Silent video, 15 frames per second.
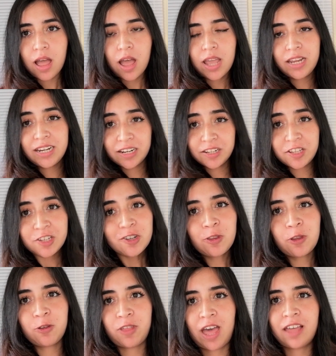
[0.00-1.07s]
In addition
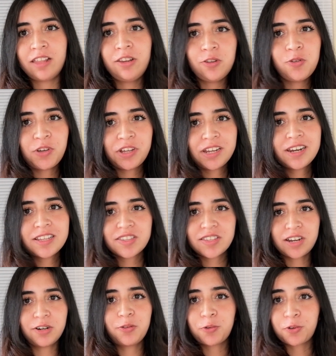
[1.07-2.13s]
to that, you can
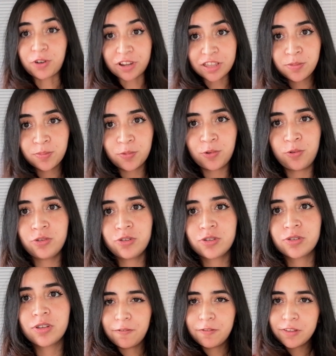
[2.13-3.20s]
start to read books.
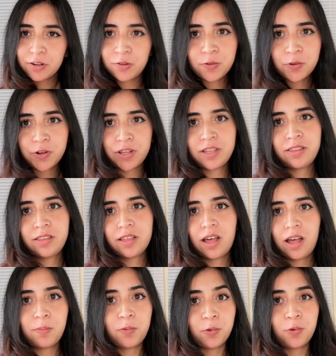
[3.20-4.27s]
After you read
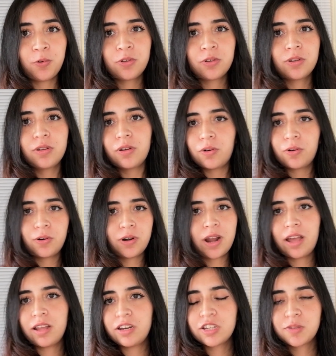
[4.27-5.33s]
a book or
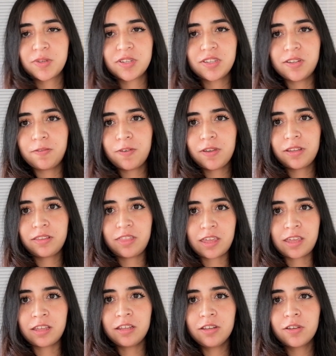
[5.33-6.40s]
a specific
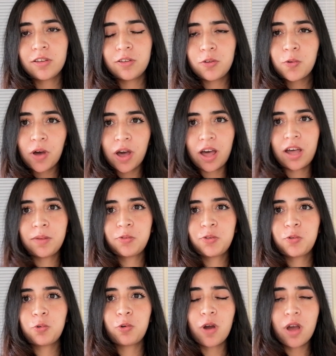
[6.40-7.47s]
thing, you have
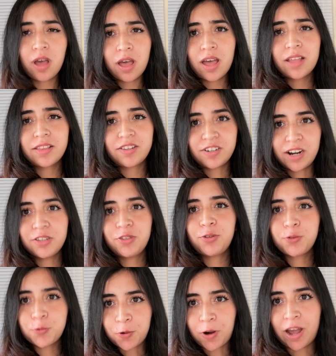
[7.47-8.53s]
to try
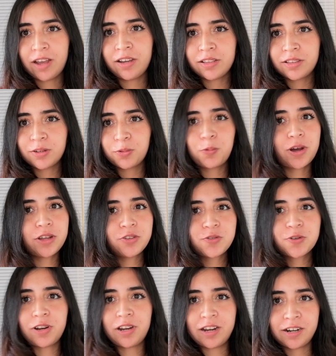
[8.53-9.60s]
to write what
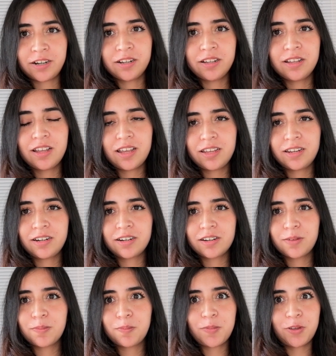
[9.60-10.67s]
you learn, and
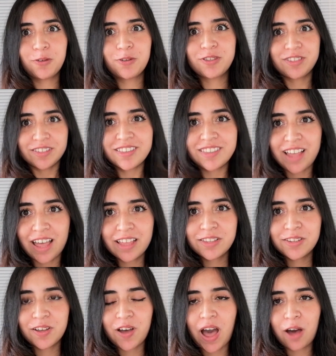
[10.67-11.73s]
because that's
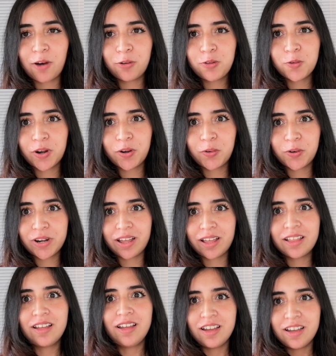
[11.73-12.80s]
how you are gonna
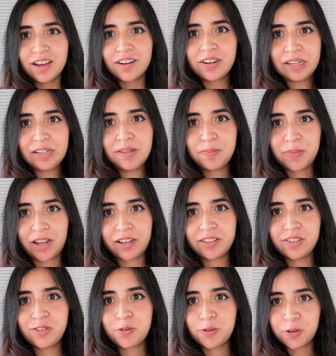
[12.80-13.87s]
really
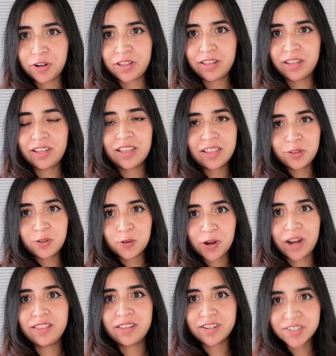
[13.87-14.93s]
practice your reading and your
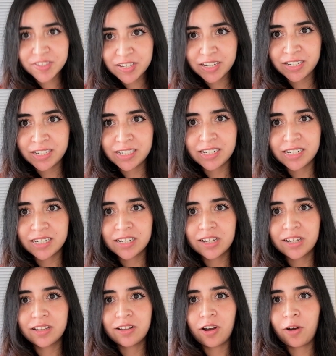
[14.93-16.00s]
understanding
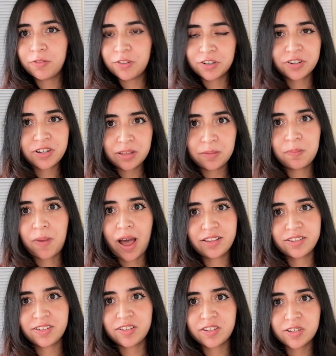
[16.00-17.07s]
of the reading
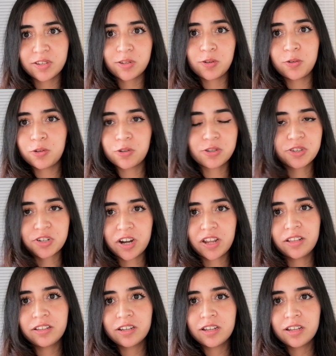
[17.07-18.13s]
passages you just read.
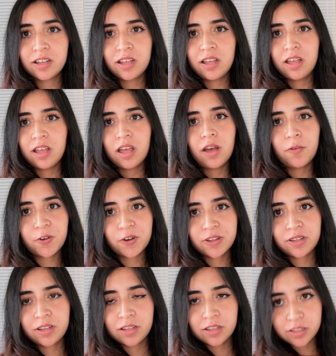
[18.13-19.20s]
For
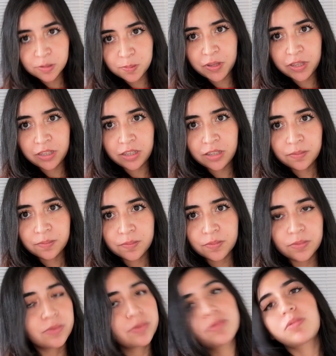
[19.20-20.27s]
the speaking,
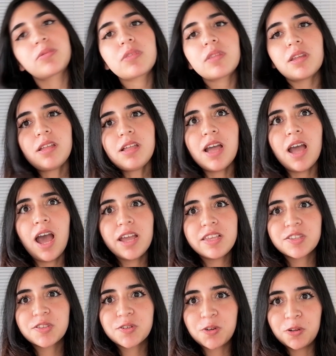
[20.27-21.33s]
I
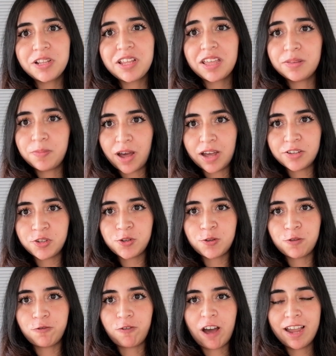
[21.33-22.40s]
strongly advise you to
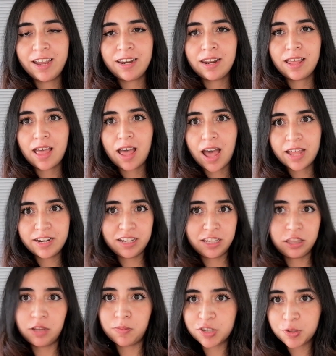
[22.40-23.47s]
find a
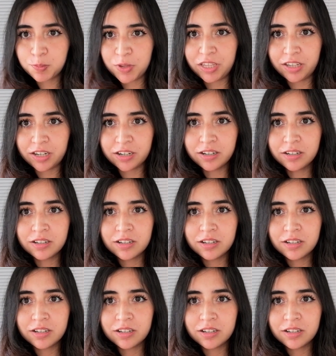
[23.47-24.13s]
native speaker.